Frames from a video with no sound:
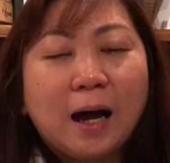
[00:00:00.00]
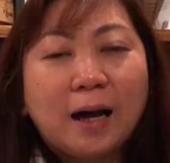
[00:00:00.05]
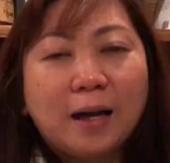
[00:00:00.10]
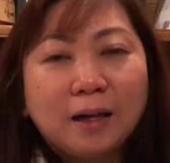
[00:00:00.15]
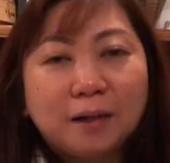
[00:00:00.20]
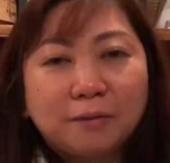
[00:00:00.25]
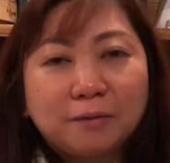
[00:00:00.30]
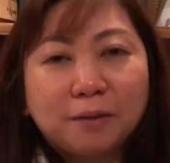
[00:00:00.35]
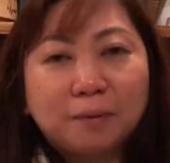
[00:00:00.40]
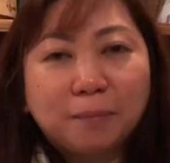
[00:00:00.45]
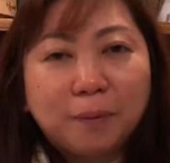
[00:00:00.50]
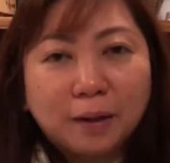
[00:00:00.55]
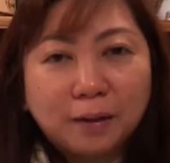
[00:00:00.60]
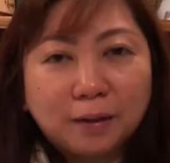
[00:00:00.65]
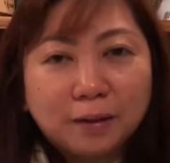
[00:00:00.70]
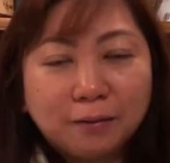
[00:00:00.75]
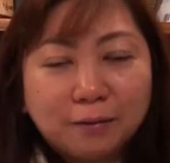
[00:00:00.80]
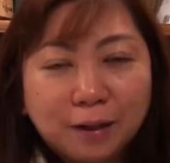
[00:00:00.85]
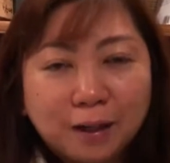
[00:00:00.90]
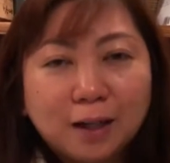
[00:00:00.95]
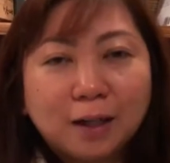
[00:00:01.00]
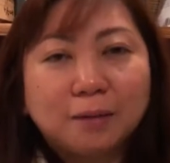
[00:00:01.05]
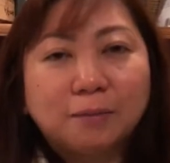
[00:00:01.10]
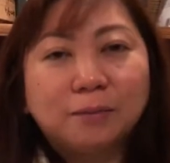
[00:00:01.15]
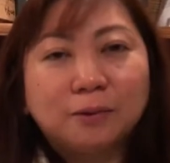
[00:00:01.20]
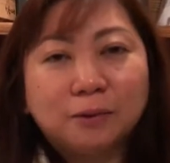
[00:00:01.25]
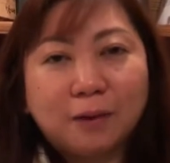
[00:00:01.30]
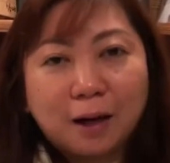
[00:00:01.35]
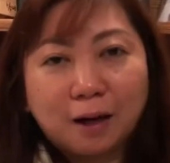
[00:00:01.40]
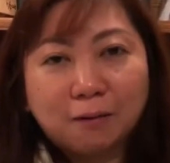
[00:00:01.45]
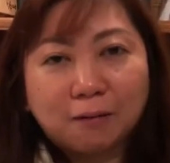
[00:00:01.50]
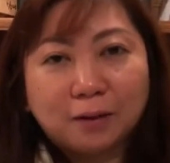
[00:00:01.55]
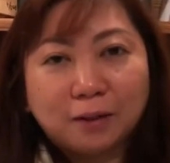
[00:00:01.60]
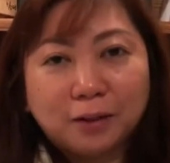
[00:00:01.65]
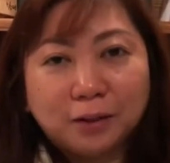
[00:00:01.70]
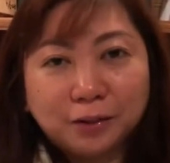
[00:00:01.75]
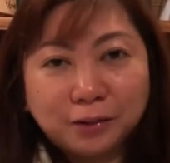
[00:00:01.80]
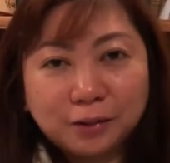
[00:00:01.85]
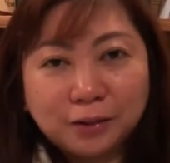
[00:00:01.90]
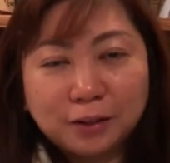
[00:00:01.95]
Hi everybody, welcome to our
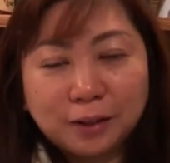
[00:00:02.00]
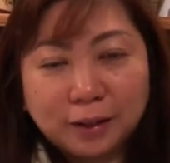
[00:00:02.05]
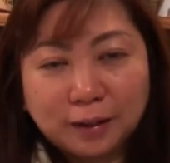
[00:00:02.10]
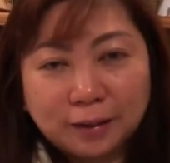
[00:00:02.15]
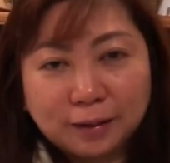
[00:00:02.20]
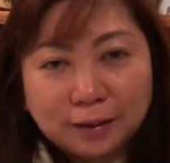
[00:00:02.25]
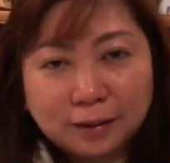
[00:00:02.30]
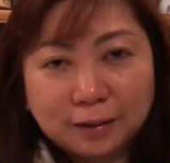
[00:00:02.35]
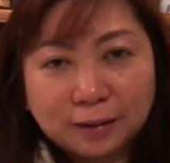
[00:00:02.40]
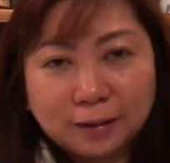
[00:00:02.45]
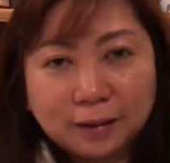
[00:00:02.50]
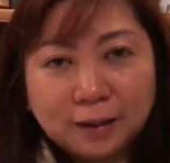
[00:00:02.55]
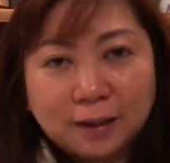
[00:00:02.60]
newsletter.